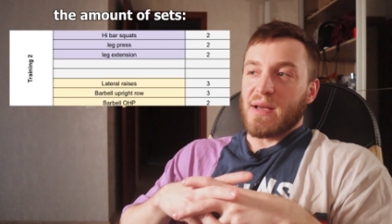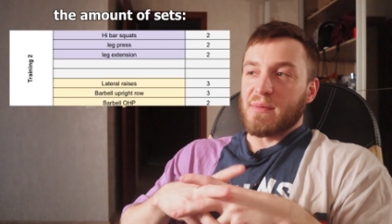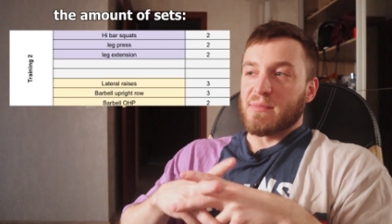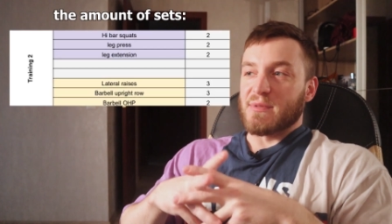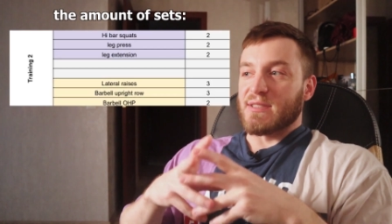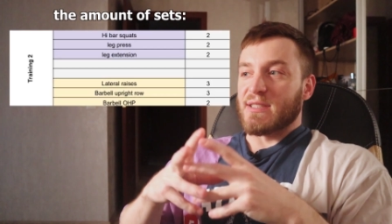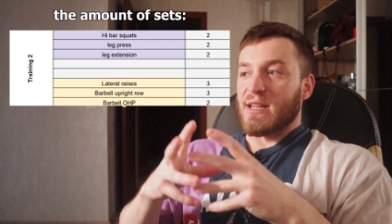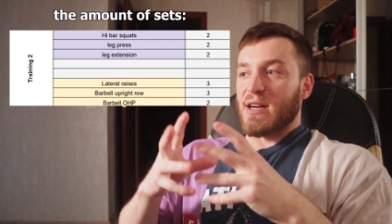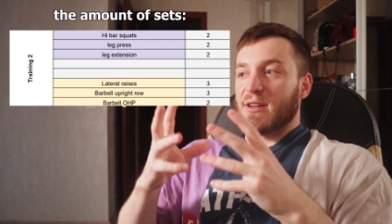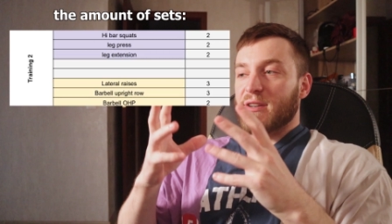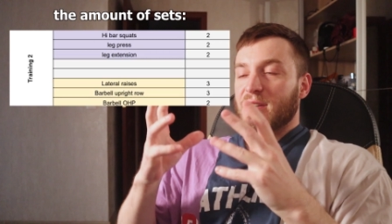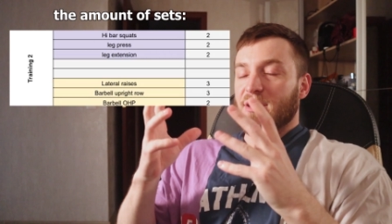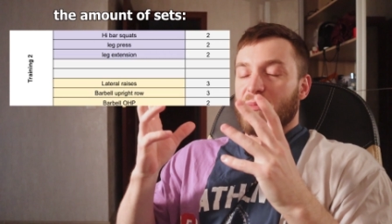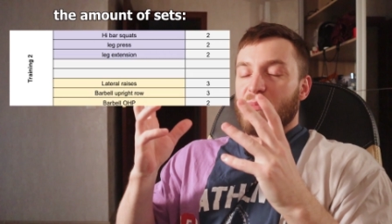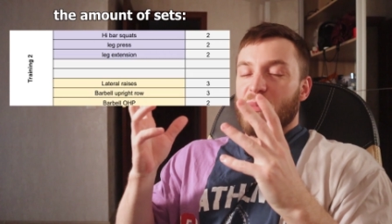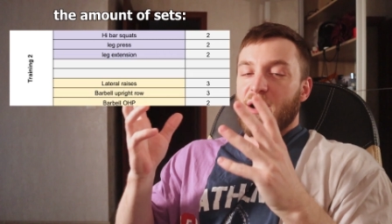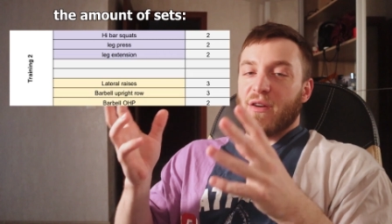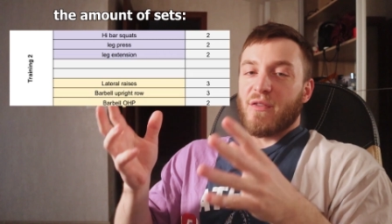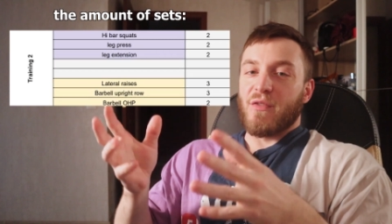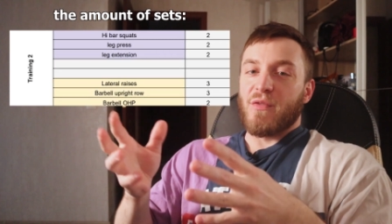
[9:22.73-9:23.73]
I'm
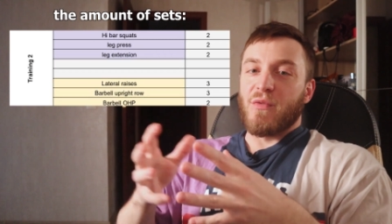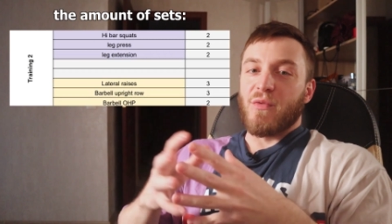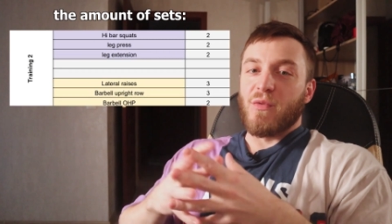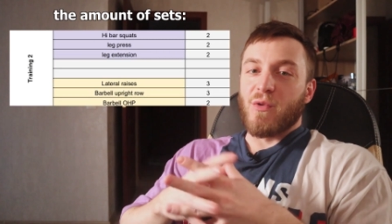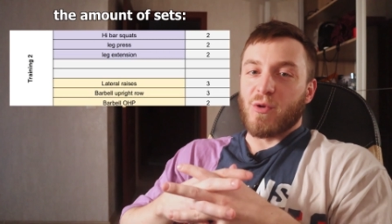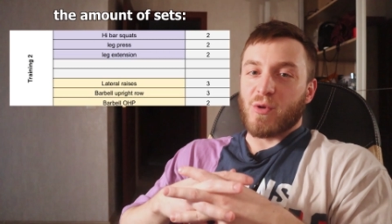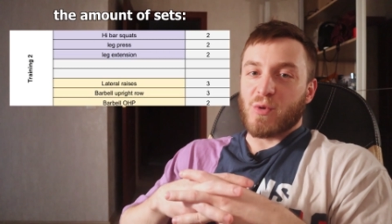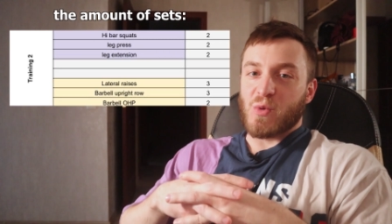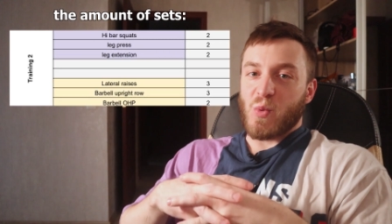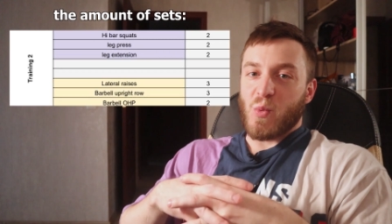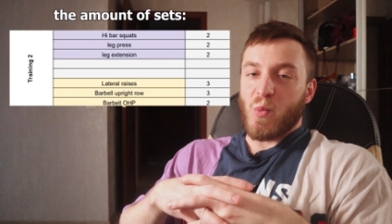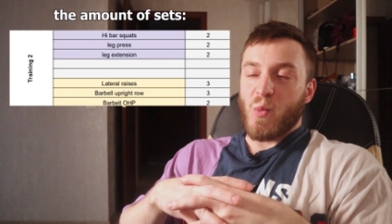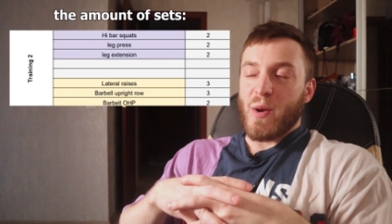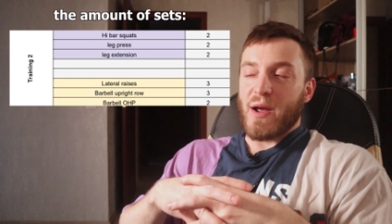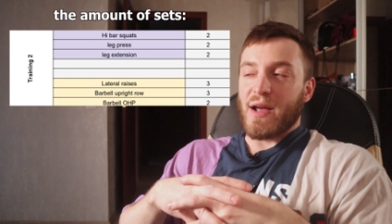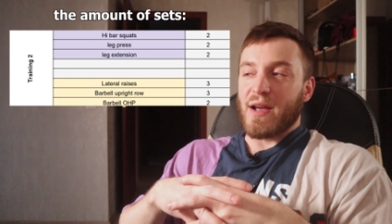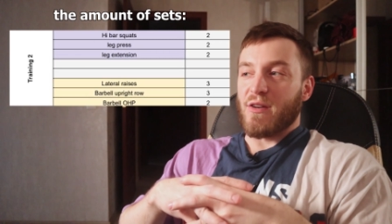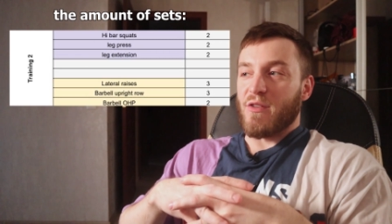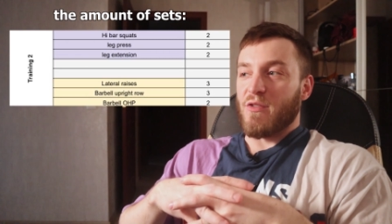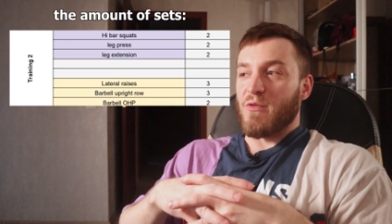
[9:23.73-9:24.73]
starting my 4th
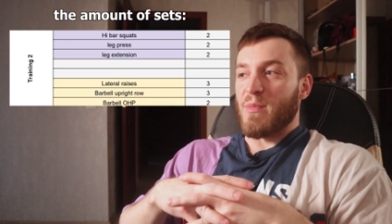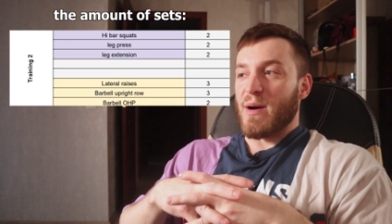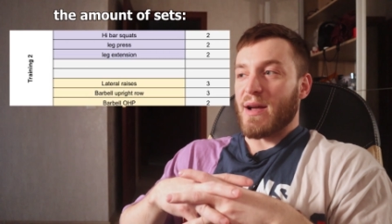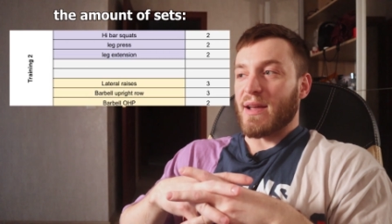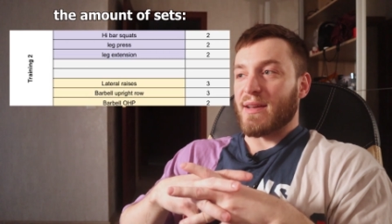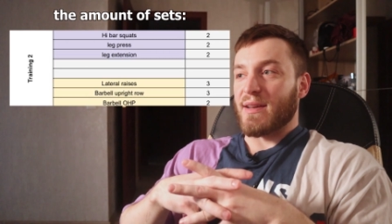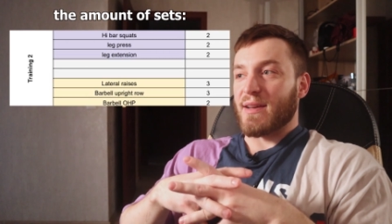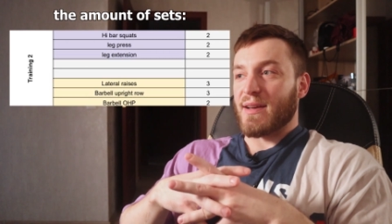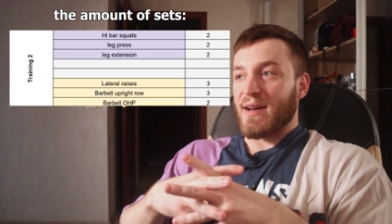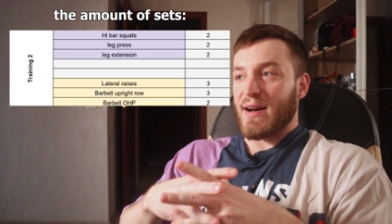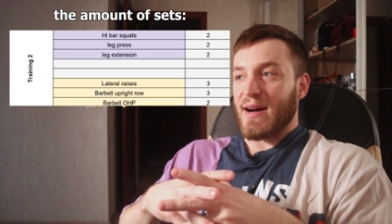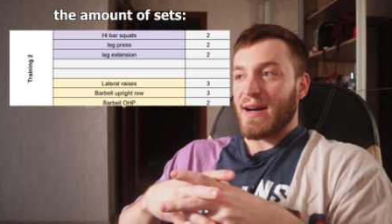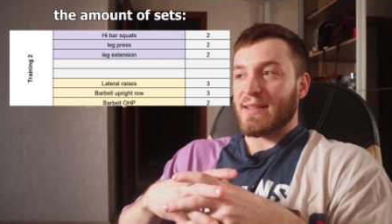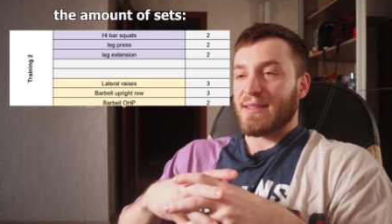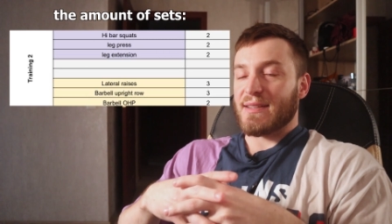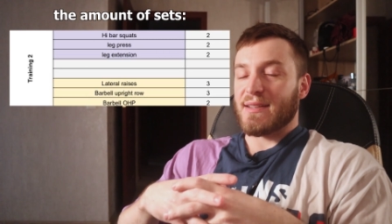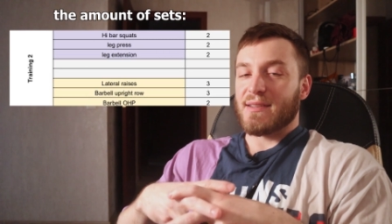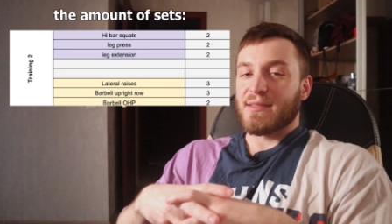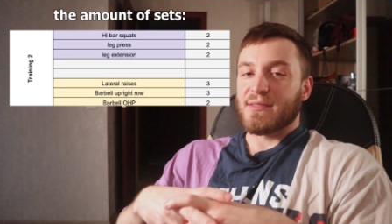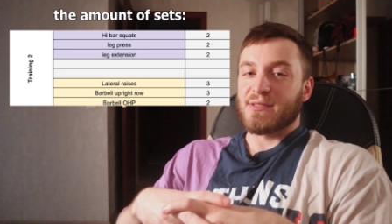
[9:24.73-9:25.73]
week of my
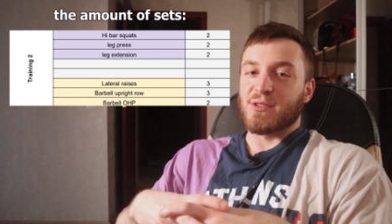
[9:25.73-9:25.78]
cut,